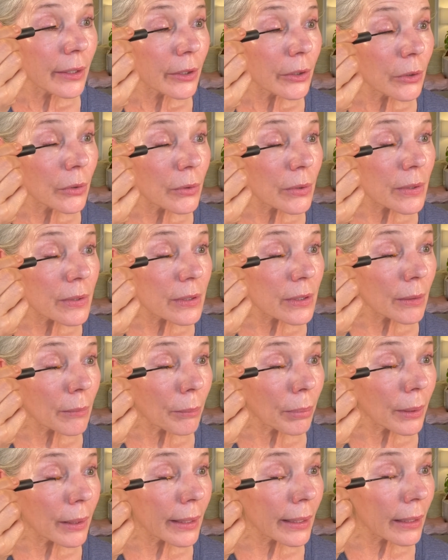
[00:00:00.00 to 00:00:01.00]
You
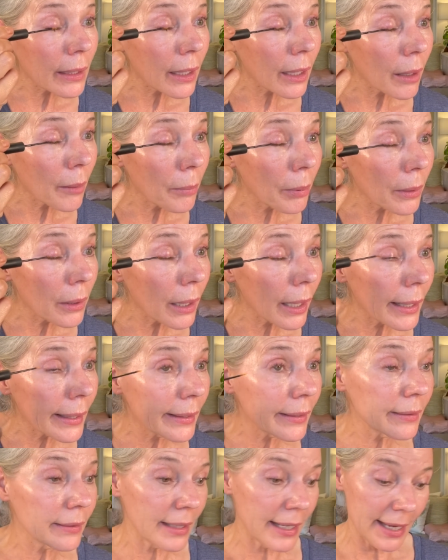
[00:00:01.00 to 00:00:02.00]
simply apply
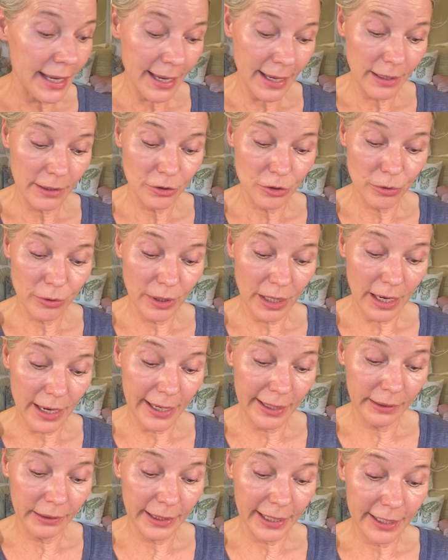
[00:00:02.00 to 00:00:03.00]
it to the
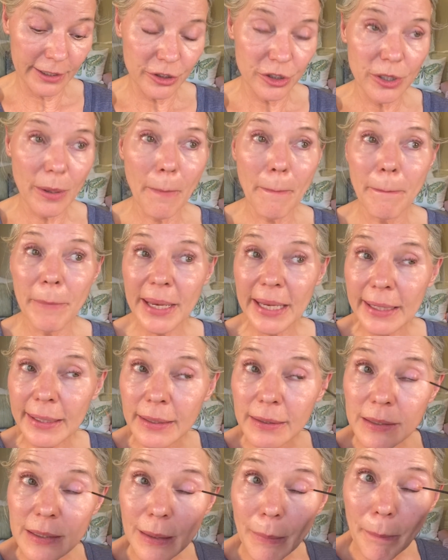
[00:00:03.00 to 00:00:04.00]
eyelash
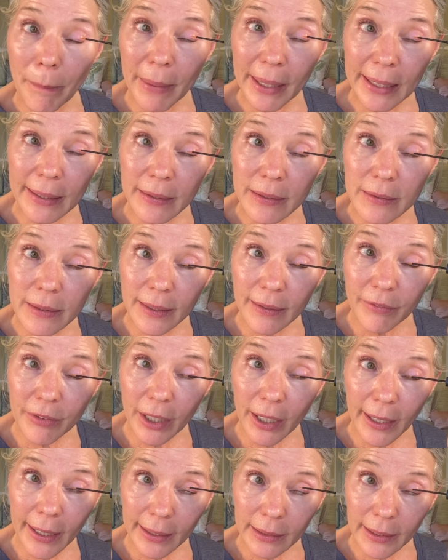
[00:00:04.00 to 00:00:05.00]
base, the base of
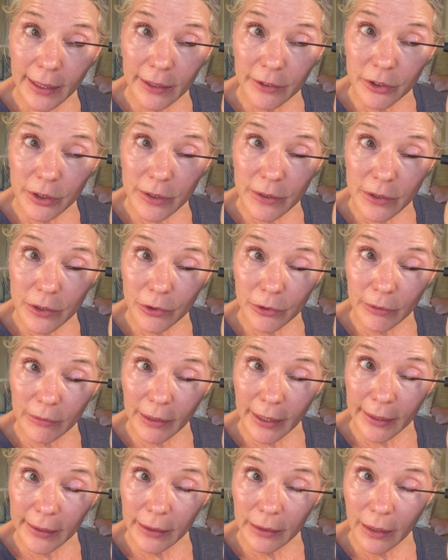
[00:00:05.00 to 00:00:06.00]
the eyelashes, sort of
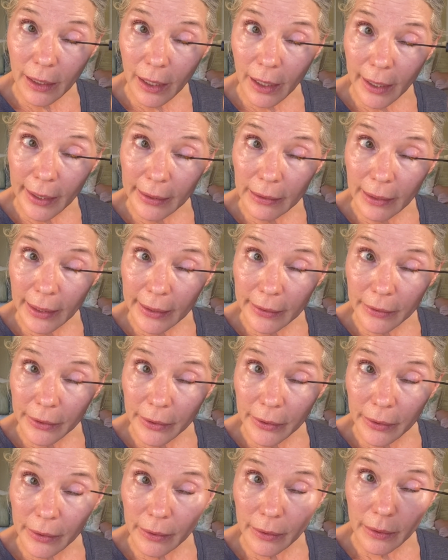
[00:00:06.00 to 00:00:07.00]
like an
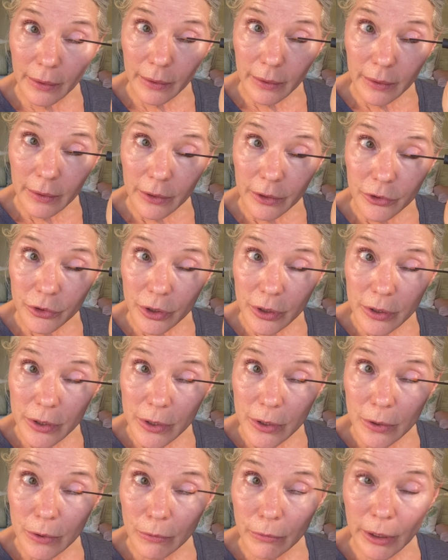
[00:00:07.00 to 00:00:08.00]
eyeliner.
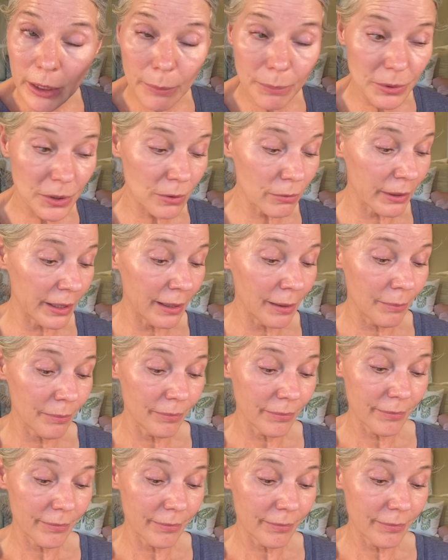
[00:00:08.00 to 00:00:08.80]
Just sweep, sweep.